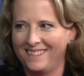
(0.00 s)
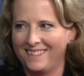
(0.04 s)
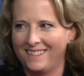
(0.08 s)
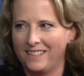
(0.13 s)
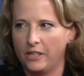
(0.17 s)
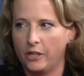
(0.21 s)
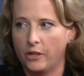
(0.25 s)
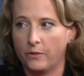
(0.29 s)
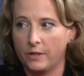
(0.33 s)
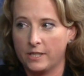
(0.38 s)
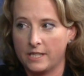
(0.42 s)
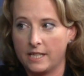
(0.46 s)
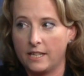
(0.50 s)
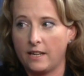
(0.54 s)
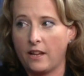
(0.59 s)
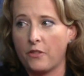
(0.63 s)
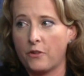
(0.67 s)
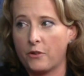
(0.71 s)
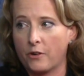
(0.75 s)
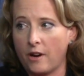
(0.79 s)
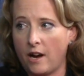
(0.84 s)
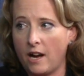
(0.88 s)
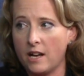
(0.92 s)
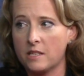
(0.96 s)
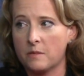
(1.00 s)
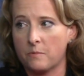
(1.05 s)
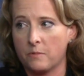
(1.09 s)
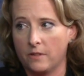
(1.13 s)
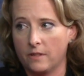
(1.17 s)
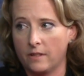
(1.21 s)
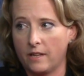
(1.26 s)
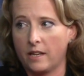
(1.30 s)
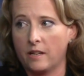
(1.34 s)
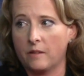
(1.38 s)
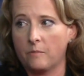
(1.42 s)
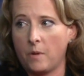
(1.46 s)
you know, it's another gospel,
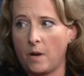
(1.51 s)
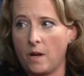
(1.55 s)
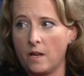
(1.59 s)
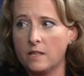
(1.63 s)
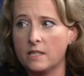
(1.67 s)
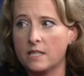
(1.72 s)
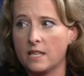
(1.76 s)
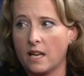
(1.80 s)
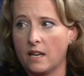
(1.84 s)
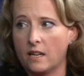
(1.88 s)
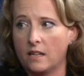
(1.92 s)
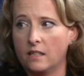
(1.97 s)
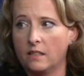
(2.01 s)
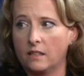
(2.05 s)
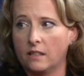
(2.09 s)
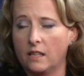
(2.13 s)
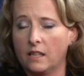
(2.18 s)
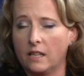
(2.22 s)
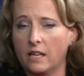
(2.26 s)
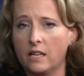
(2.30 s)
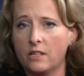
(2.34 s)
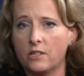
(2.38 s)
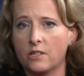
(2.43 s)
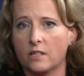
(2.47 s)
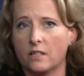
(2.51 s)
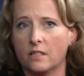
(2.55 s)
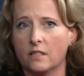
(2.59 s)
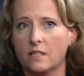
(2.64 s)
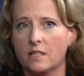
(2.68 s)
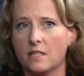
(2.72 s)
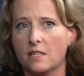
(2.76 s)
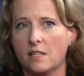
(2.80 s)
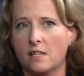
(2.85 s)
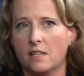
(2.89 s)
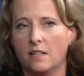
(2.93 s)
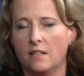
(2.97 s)
like it Paul really said in
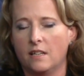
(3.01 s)
Galatians.